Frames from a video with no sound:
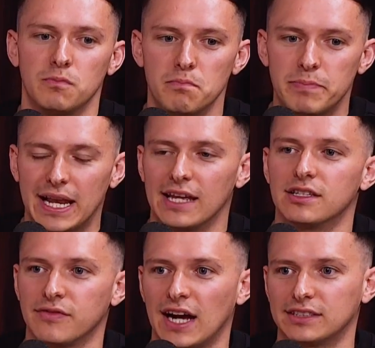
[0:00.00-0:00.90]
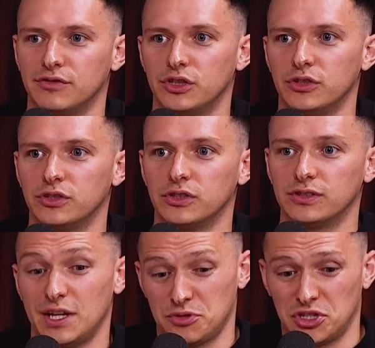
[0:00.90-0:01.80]
billions of active users,
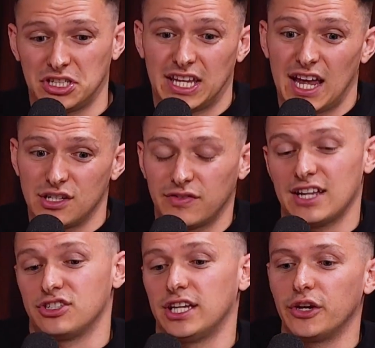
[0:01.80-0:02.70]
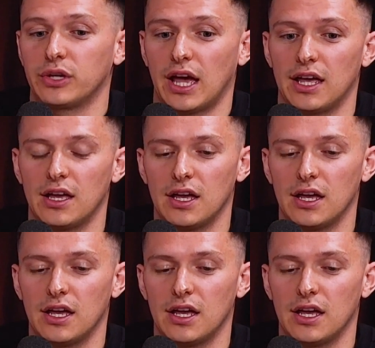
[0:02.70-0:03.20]
it was just a case of actually, okay,